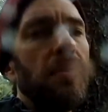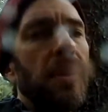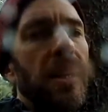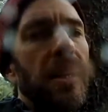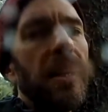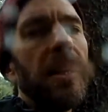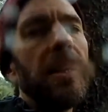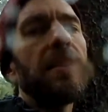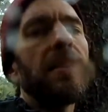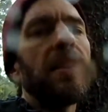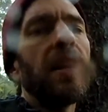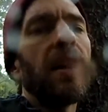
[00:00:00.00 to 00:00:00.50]

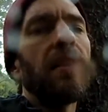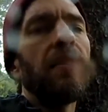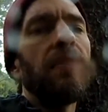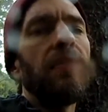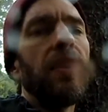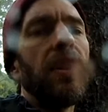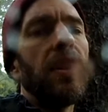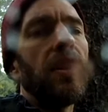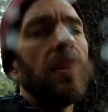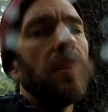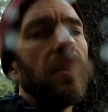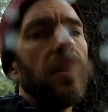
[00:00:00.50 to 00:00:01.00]
beneath that
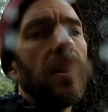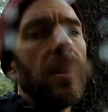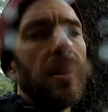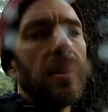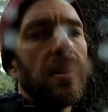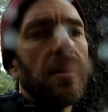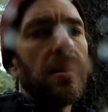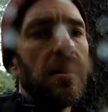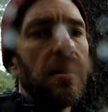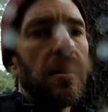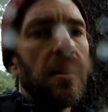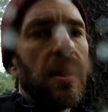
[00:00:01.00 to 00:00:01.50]
fear
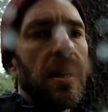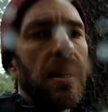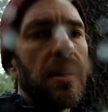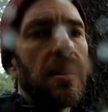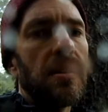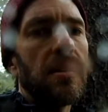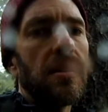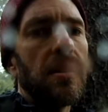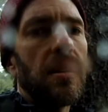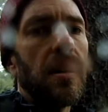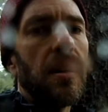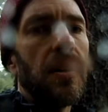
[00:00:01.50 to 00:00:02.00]

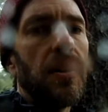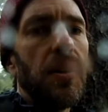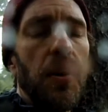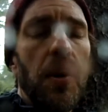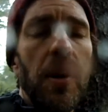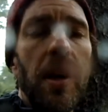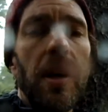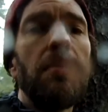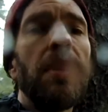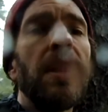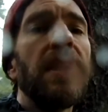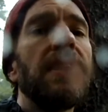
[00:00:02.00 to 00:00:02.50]
that you
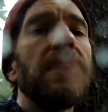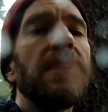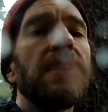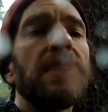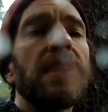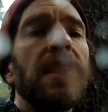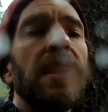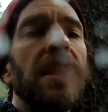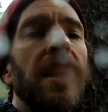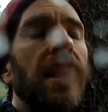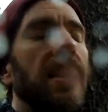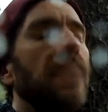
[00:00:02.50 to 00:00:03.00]
had been
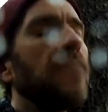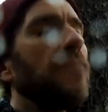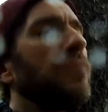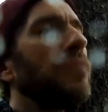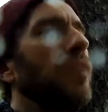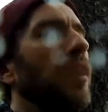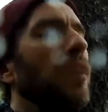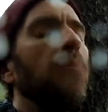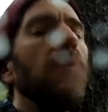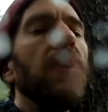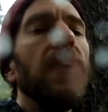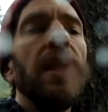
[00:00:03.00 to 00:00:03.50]
disconnected
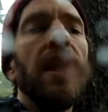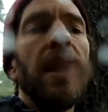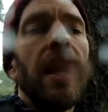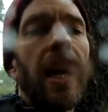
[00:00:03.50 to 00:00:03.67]
from,